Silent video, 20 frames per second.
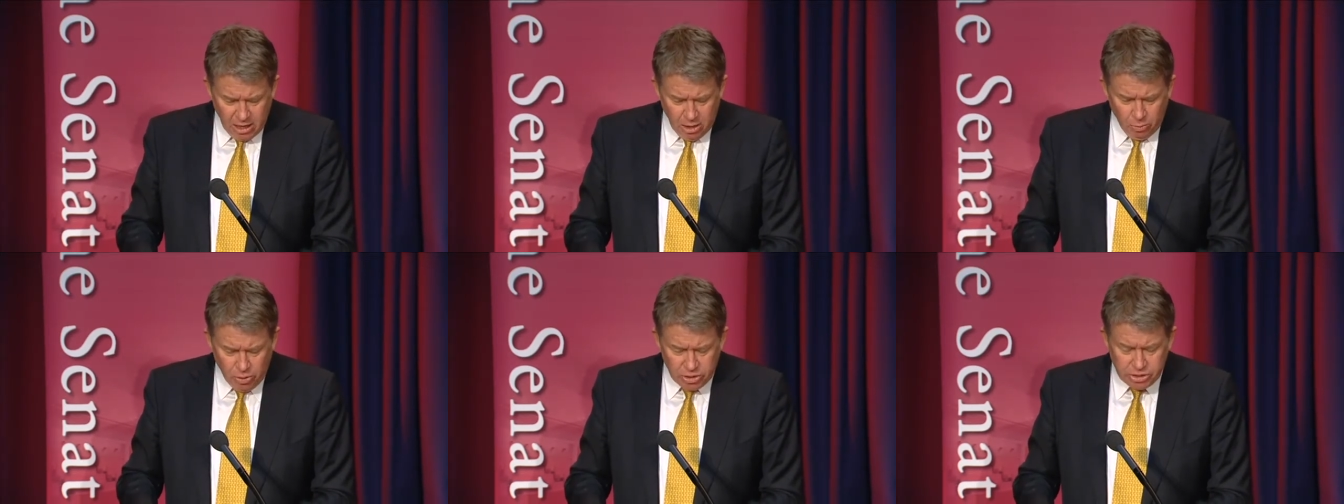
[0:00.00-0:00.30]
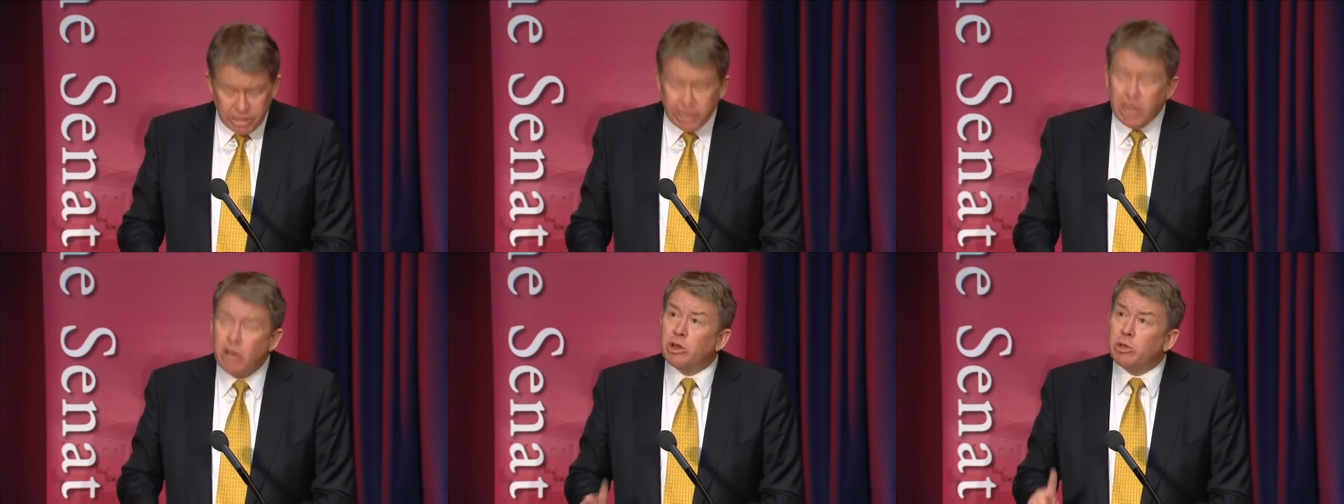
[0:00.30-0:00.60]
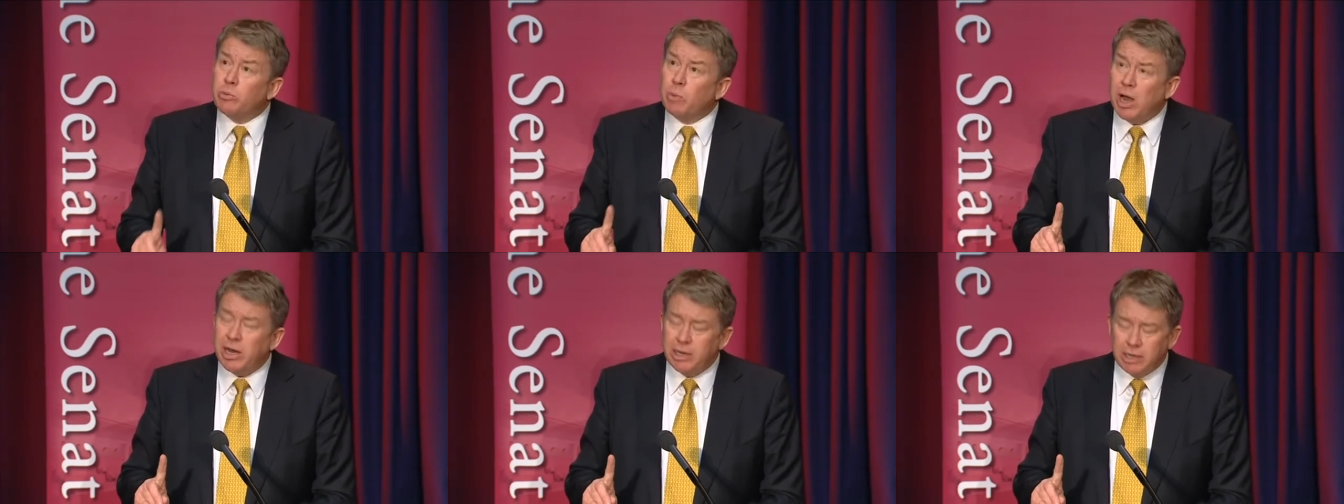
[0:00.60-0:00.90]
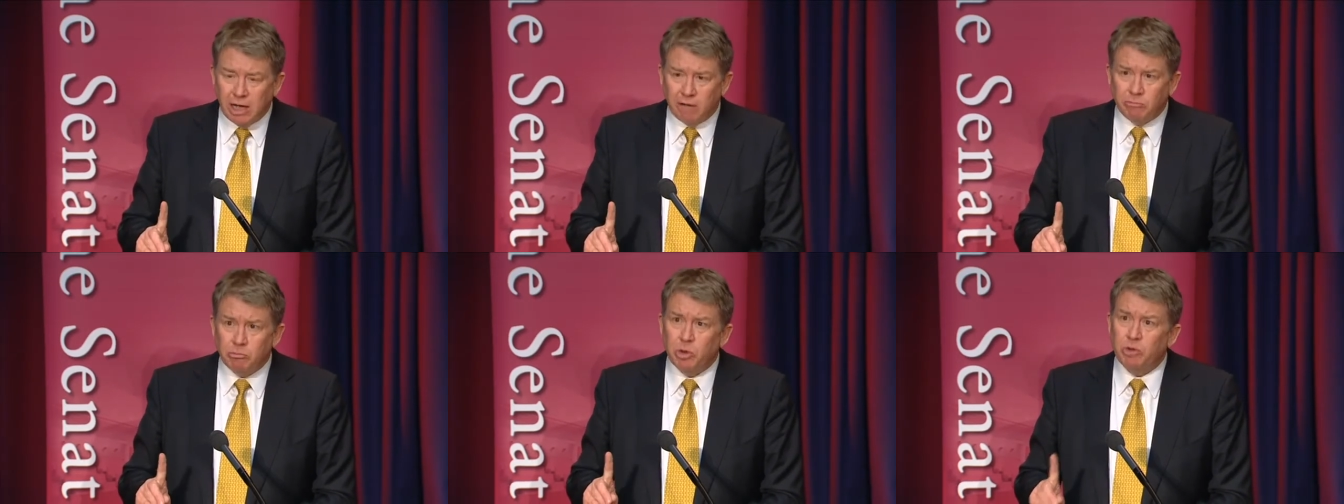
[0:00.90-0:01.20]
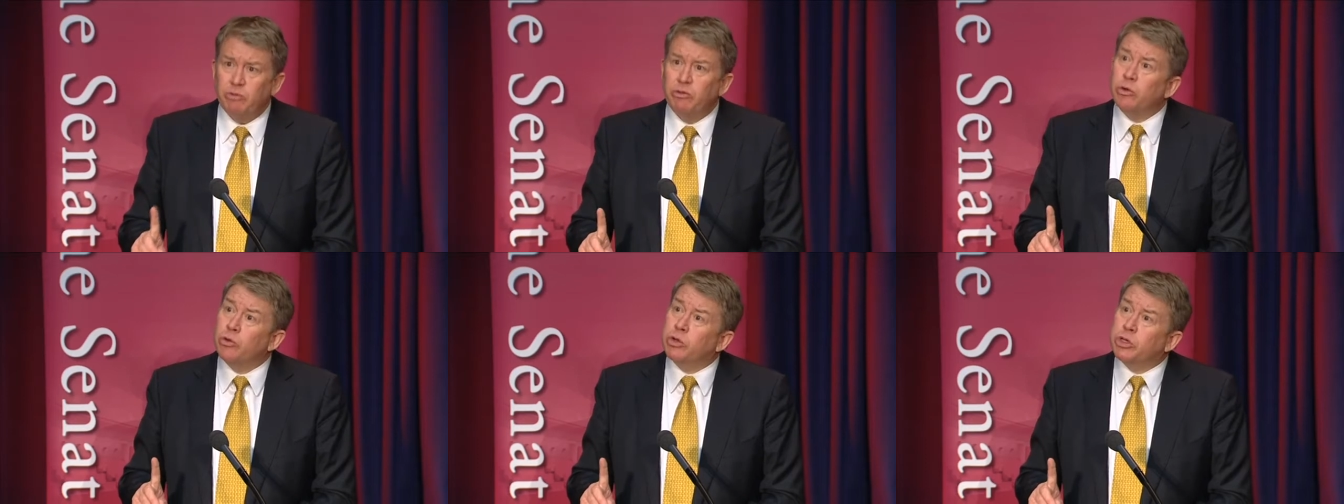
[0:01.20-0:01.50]
we see only one government
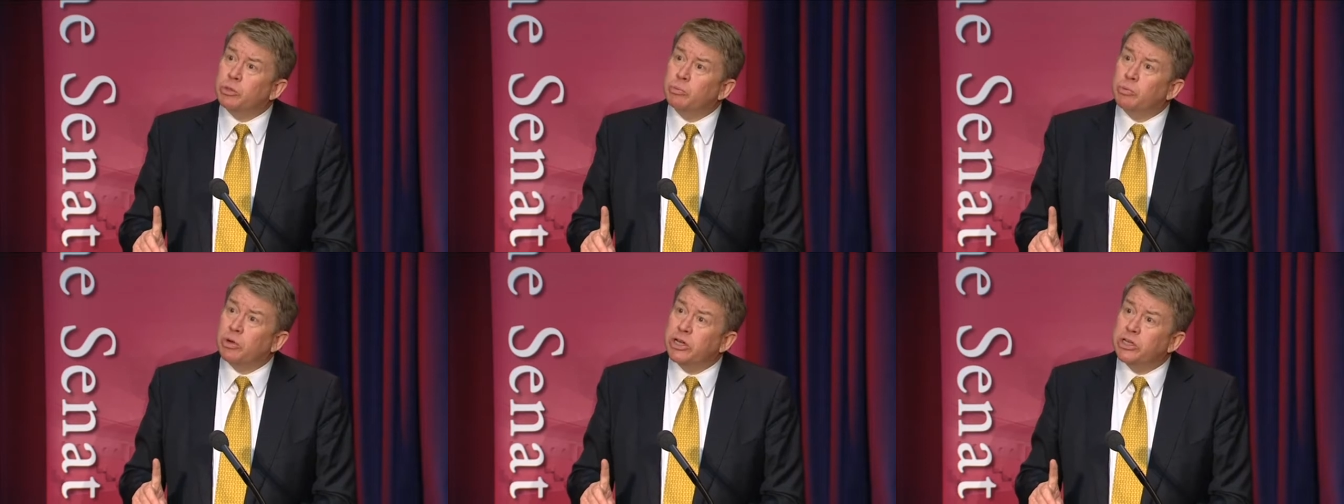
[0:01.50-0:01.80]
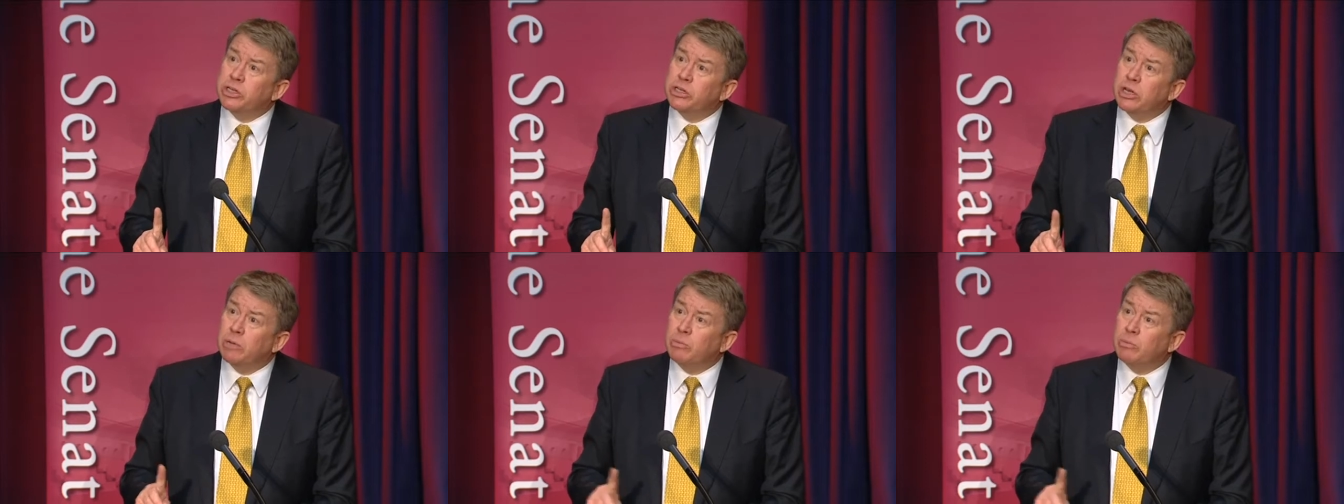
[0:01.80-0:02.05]
view expressed,